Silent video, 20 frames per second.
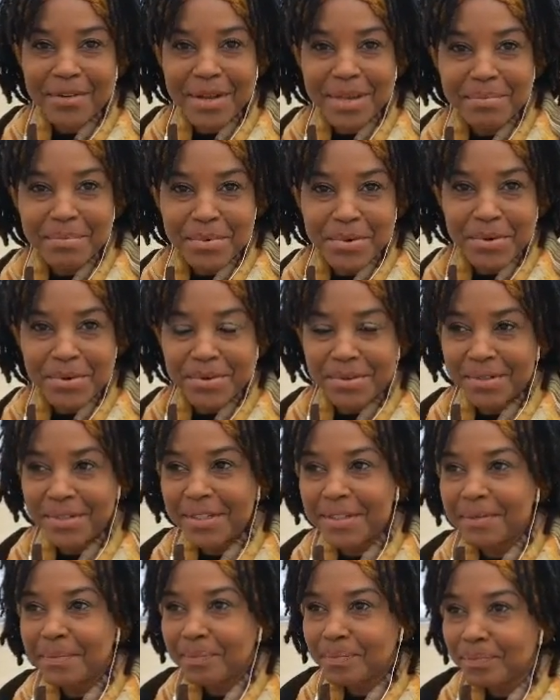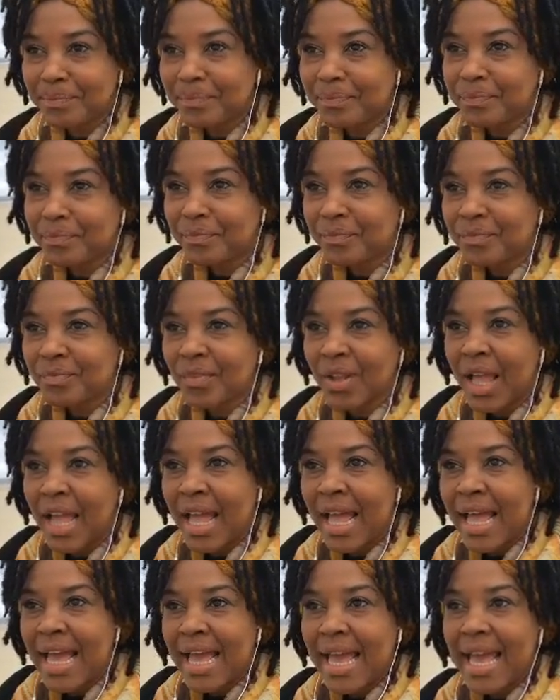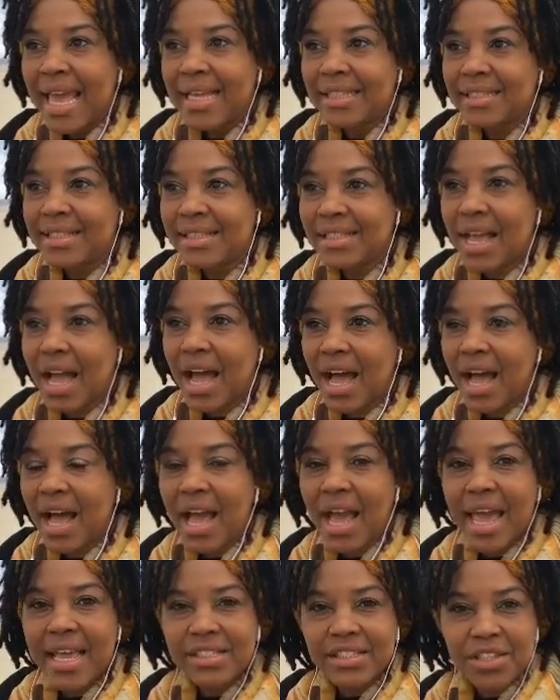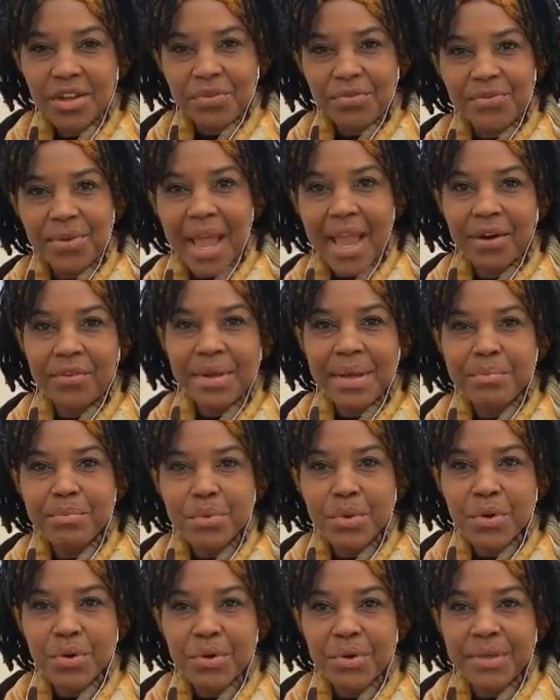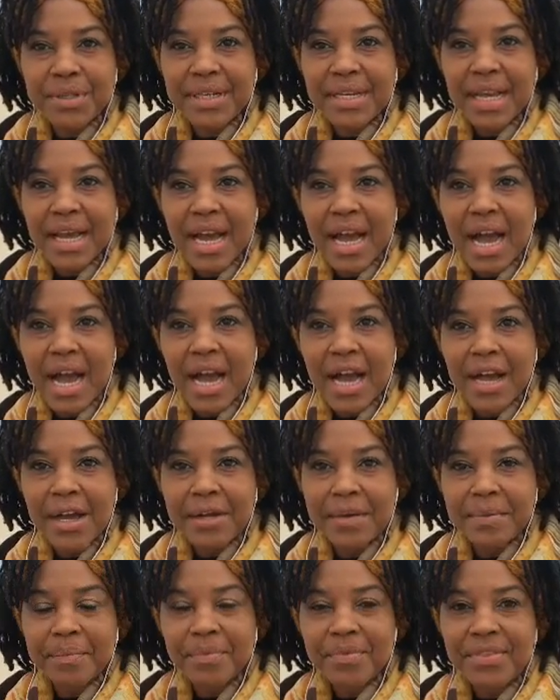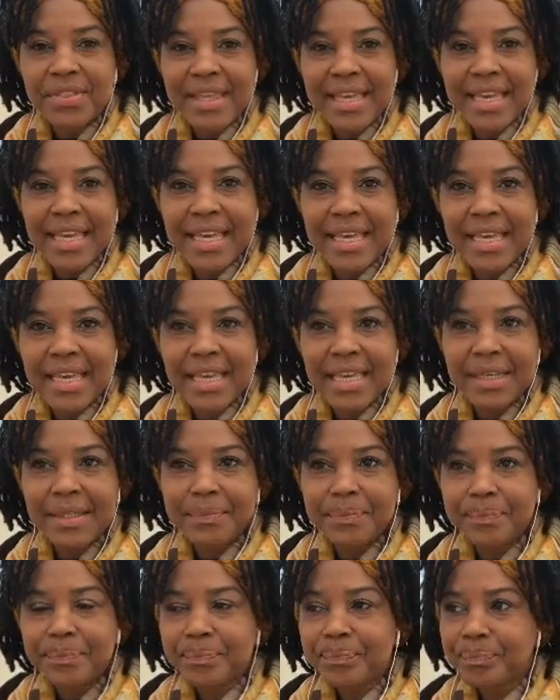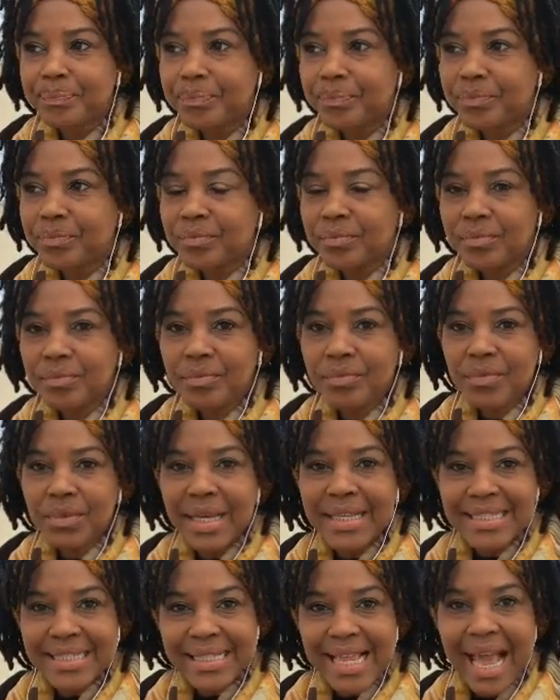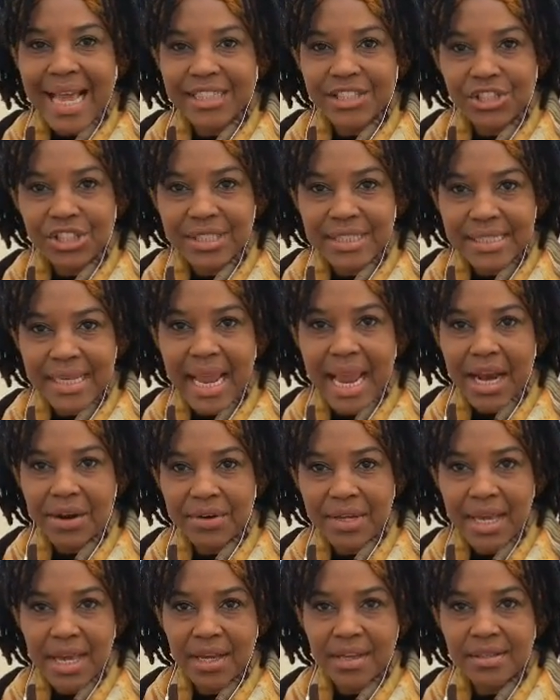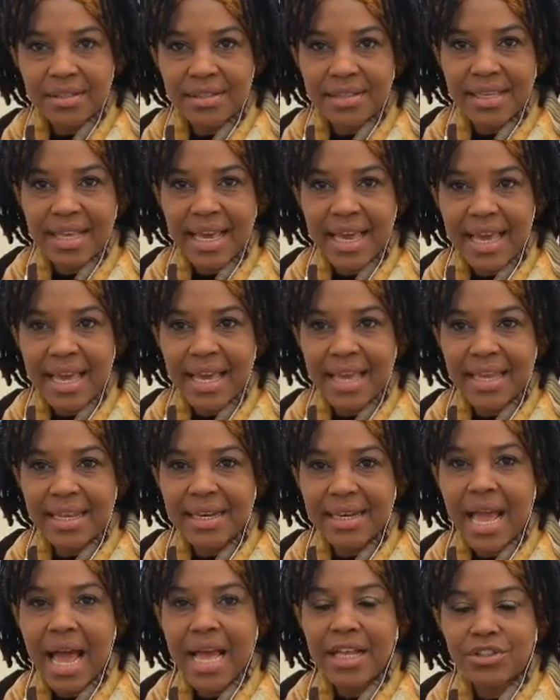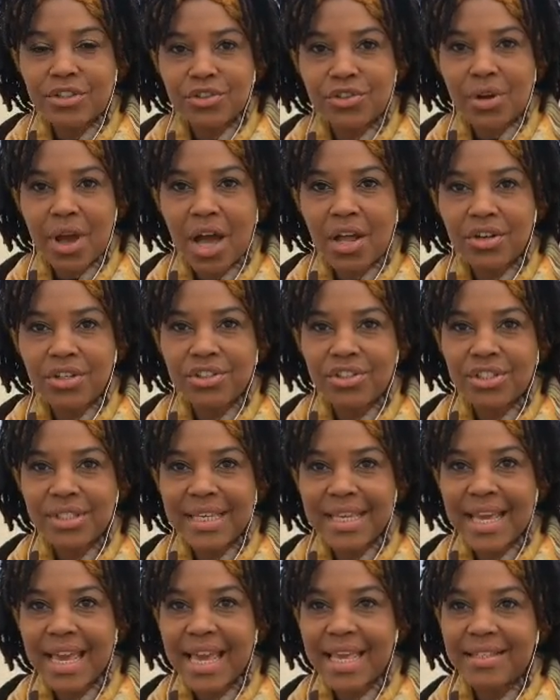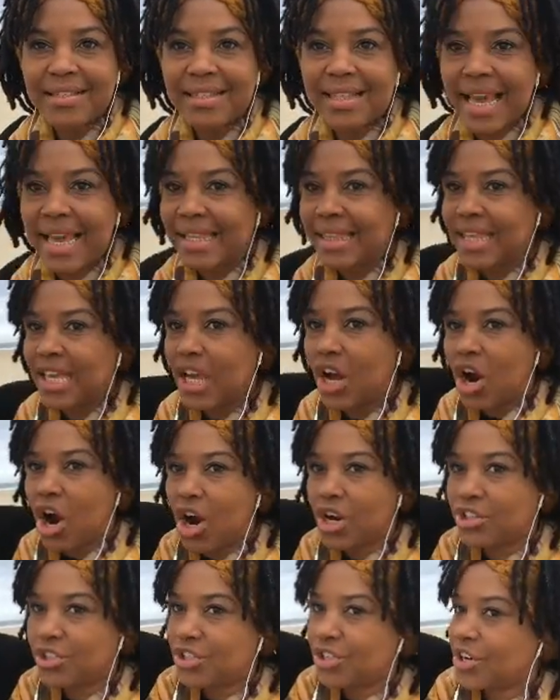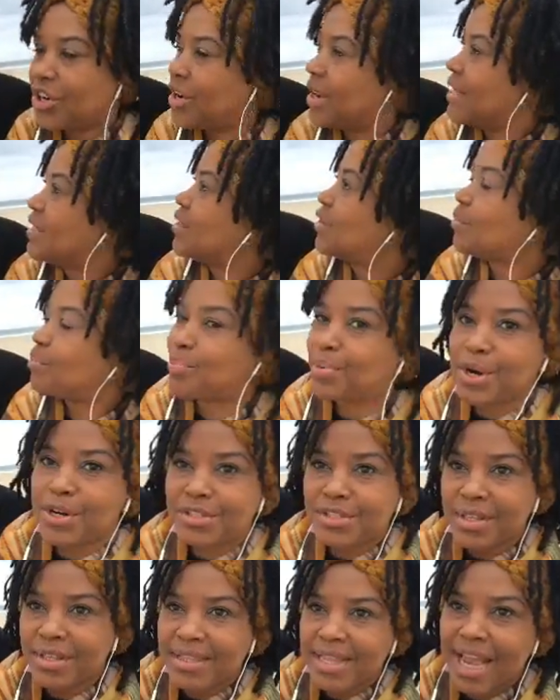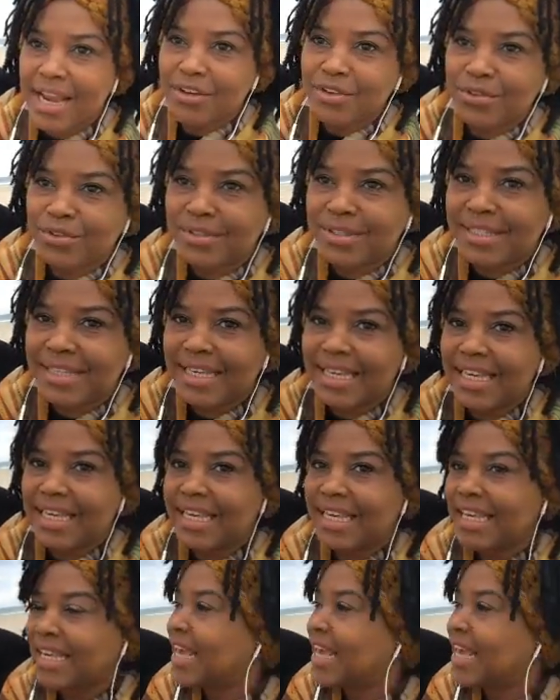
moon. It's a fairy moon. The Sagittarius in astrology is like the archer. It's the person that you see